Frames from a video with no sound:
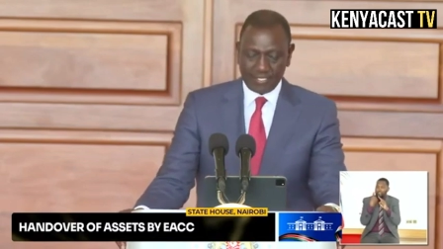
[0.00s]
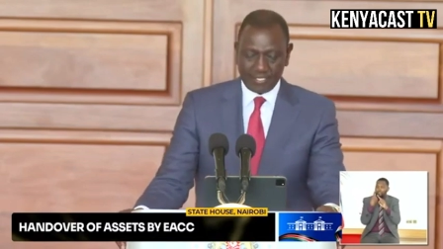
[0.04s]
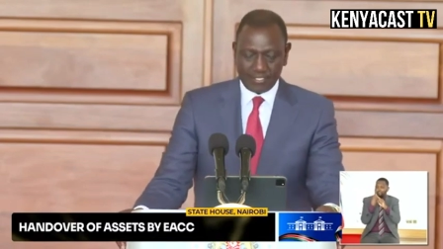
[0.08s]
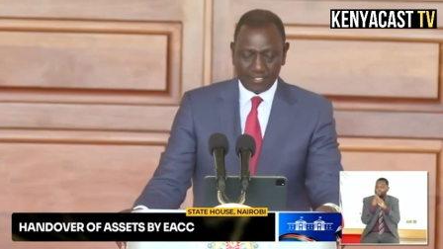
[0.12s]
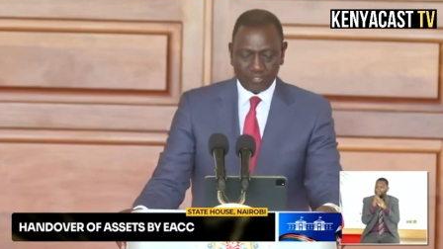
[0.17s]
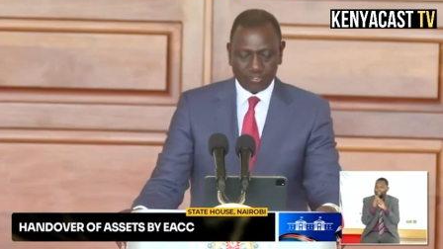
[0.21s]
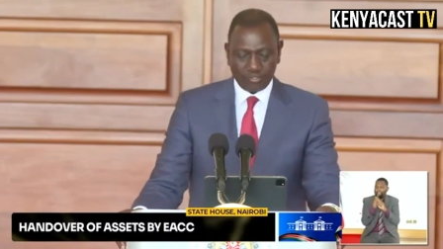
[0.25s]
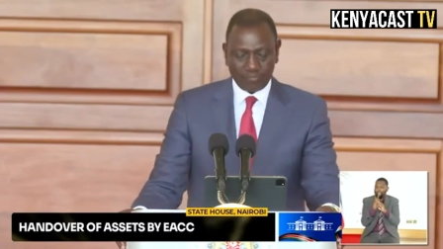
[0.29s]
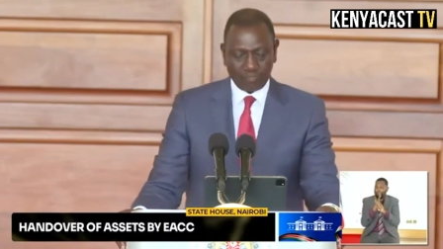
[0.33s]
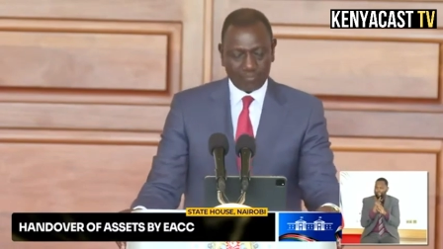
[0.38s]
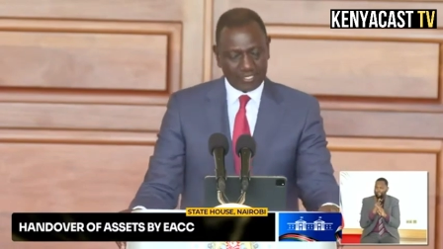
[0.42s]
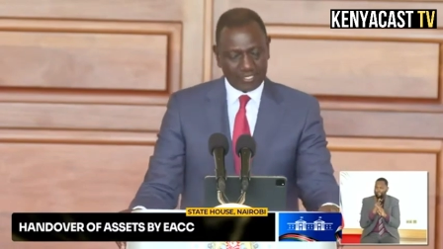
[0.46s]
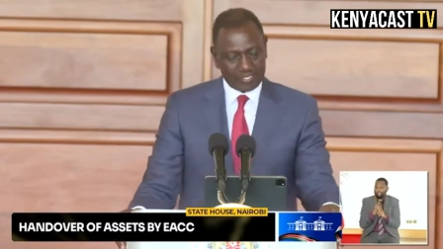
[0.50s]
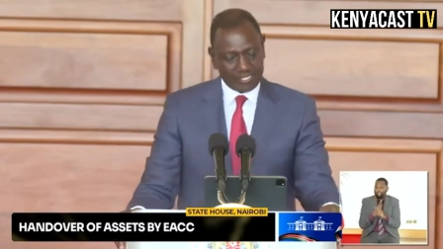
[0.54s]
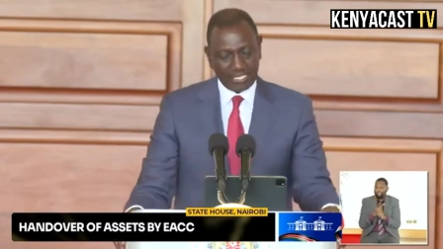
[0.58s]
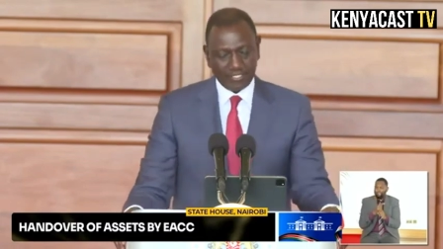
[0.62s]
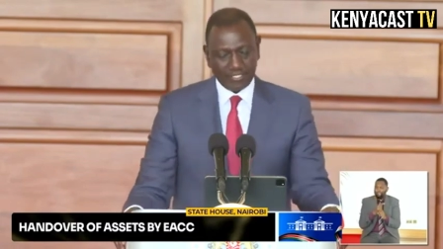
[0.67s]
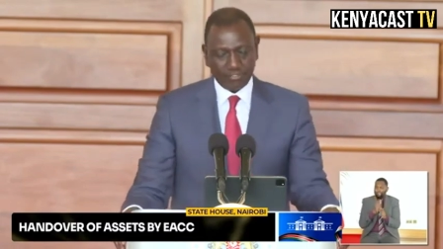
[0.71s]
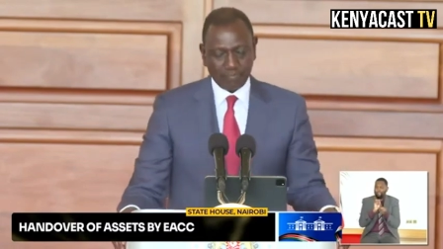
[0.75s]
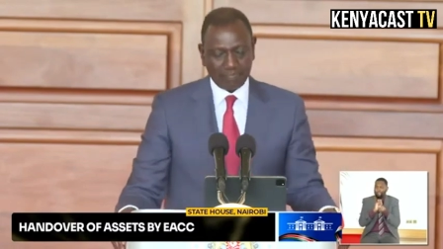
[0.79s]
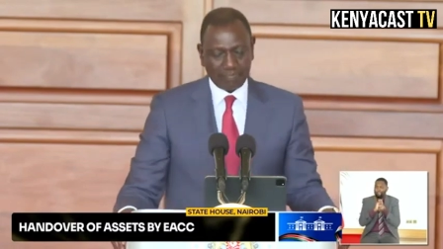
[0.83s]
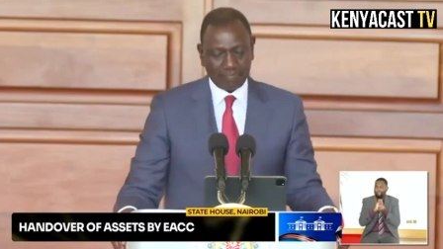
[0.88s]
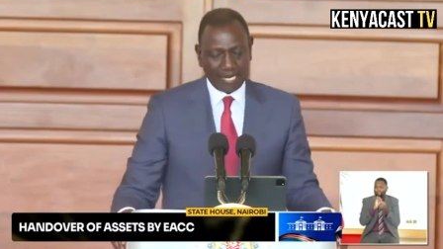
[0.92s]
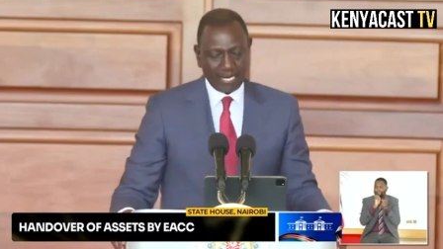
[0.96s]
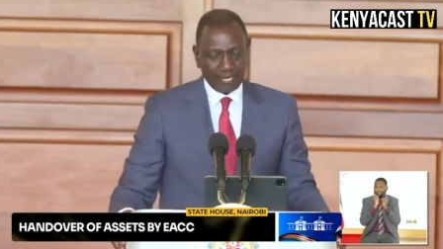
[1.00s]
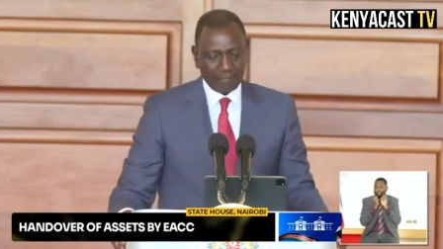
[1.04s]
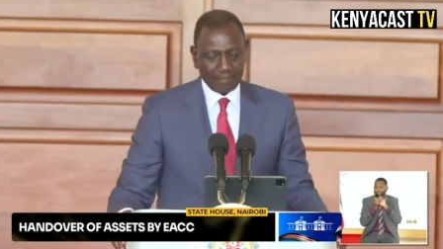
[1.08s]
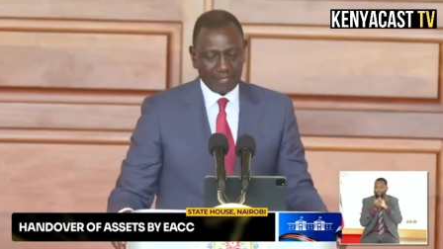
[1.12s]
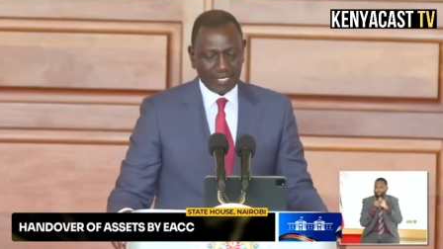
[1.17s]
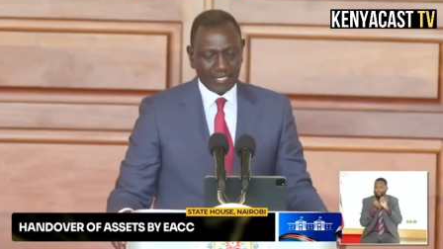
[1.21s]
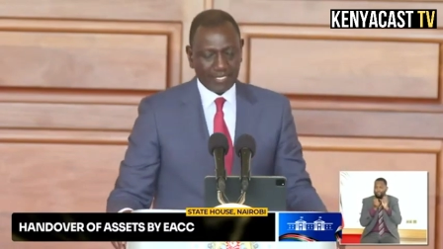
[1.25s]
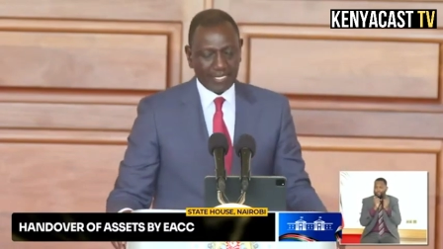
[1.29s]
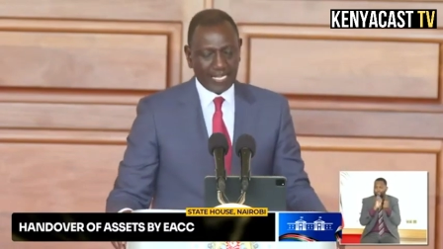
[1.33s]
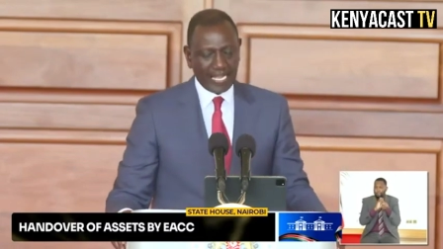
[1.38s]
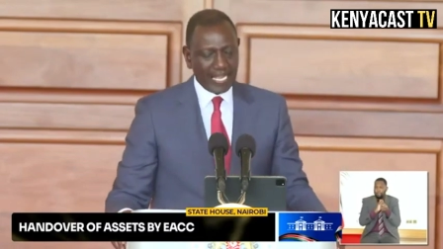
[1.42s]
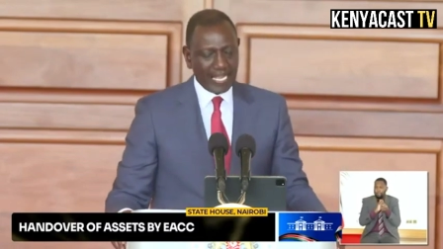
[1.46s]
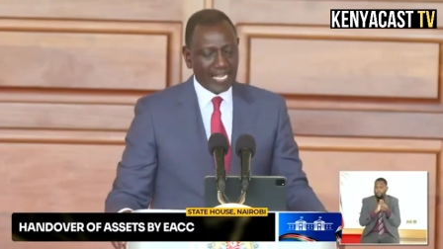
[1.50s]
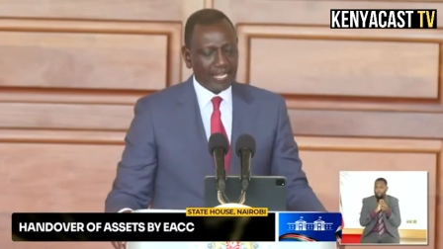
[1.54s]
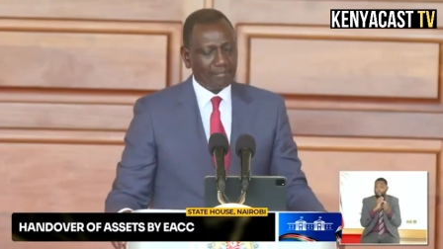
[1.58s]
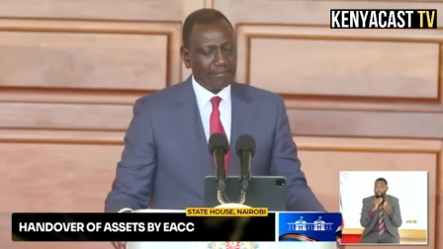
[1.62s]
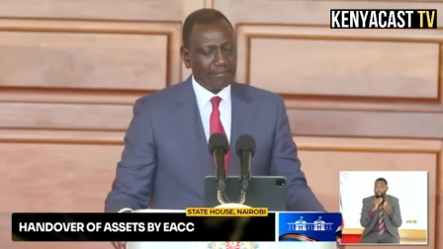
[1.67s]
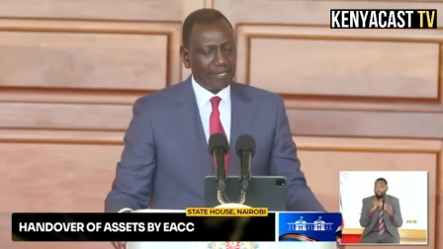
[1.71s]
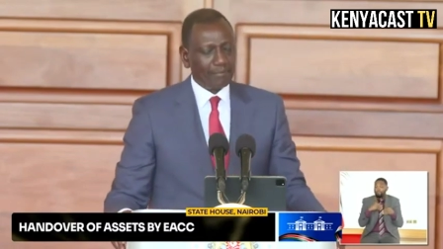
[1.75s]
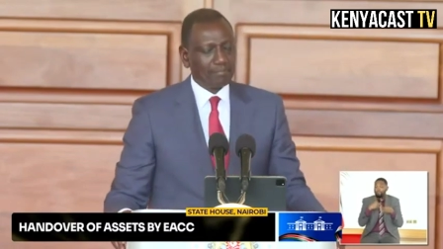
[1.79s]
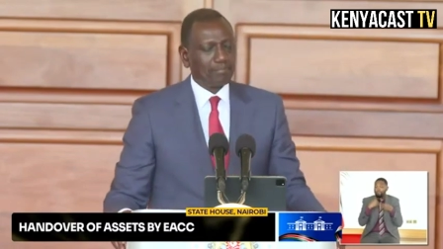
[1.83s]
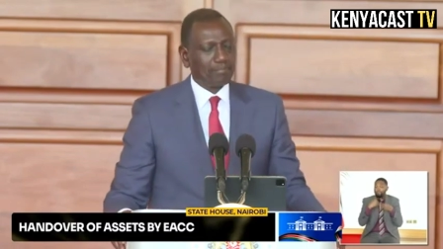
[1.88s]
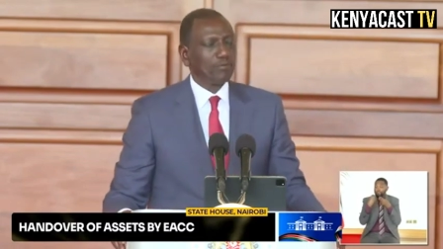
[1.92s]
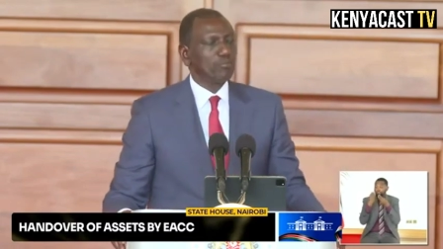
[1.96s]
to present to Parliament aimed
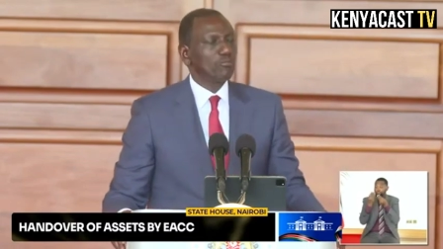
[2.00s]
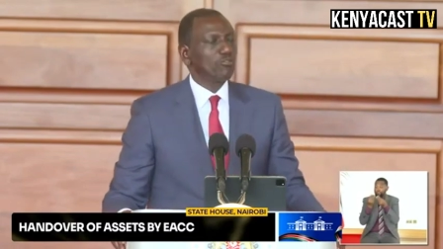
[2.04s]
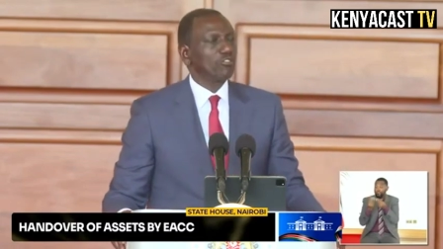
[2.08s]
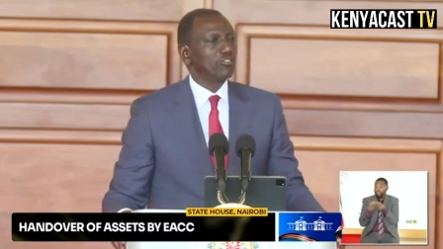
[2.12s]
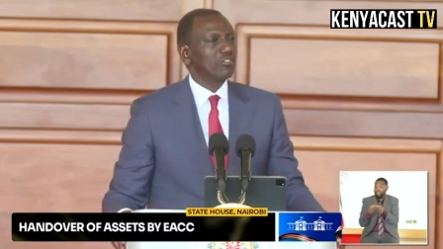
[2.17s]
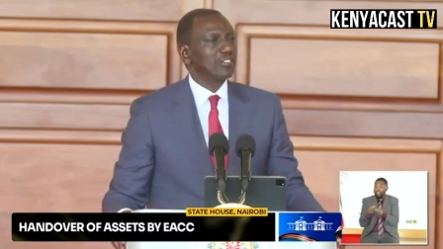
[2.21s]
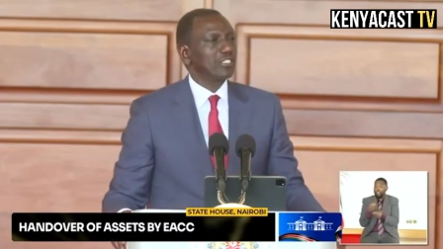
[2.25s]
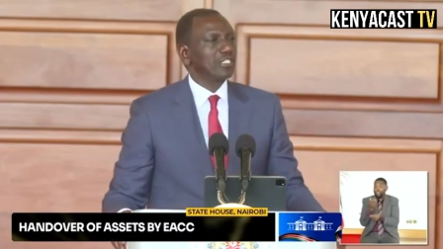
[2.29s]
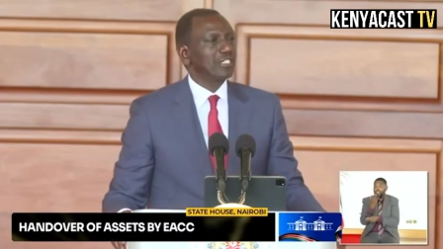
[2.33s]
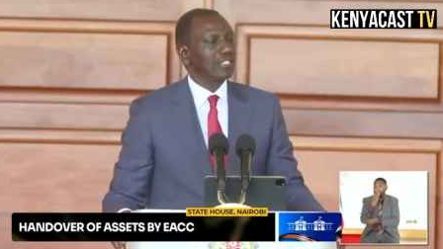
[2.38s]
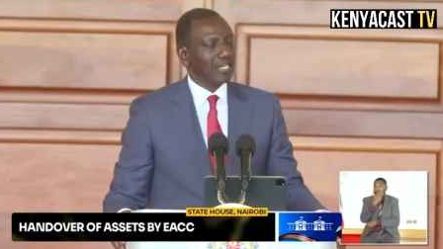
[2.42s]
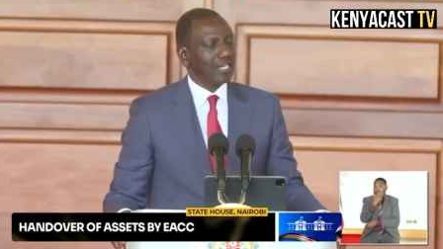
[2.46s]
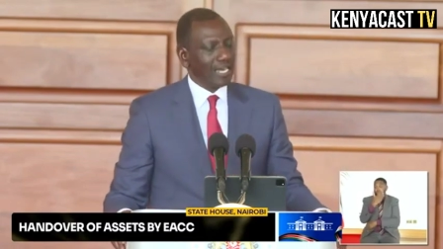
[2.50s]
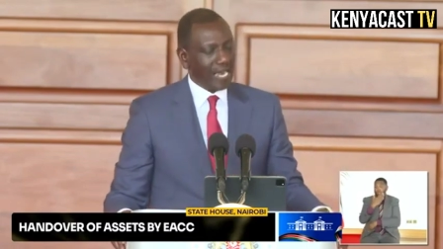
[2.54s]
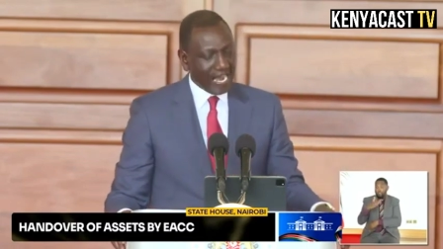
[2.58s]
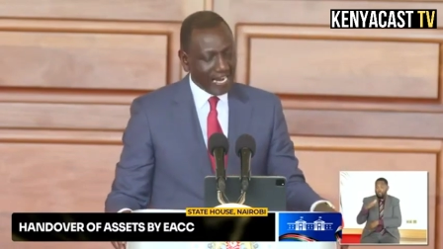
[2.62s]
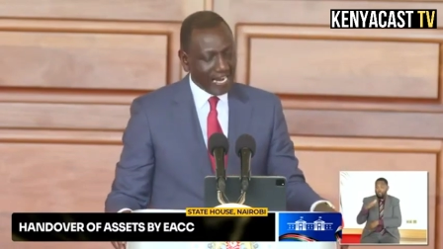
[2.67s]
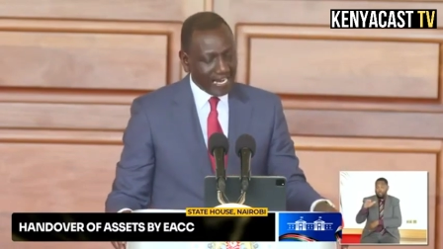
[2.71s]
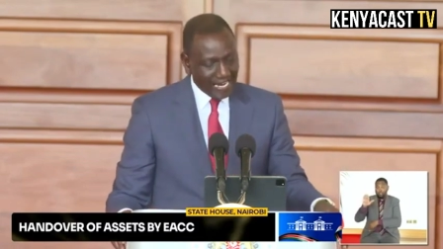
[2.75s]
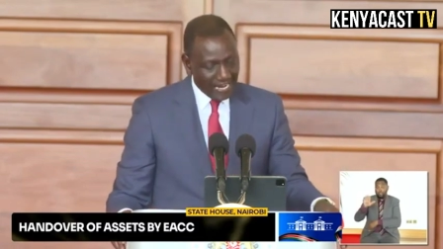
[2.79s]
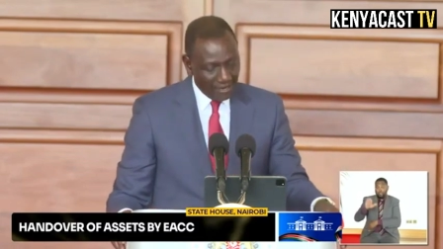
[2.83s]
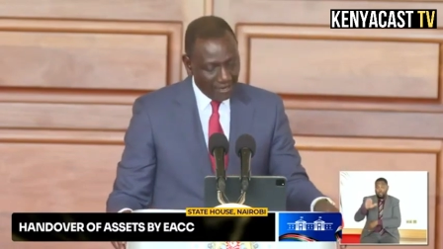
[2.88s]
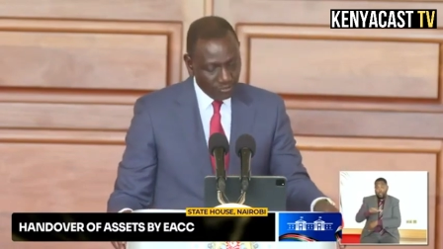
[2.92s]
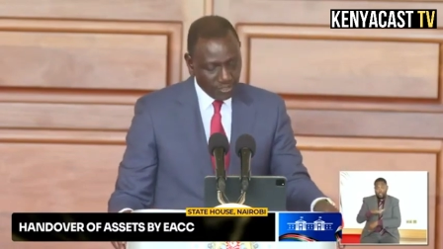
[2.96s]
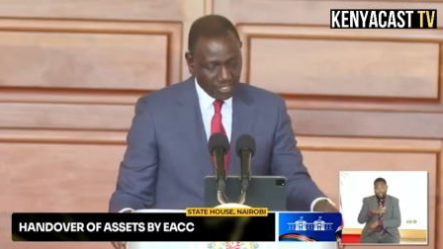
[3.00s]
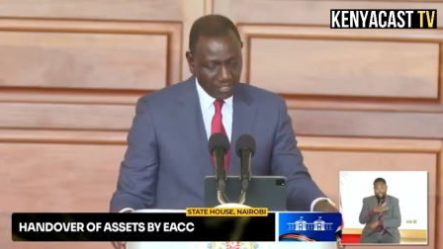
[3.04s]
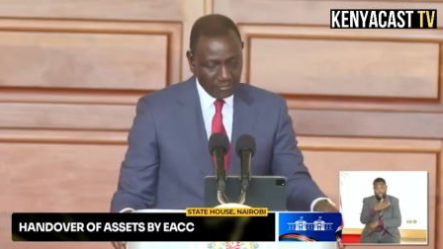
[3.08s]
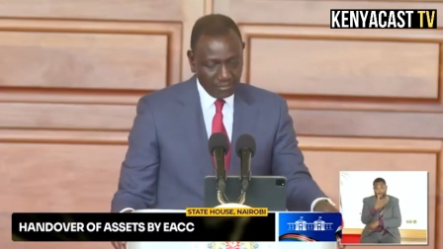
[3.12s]
at promoting accountable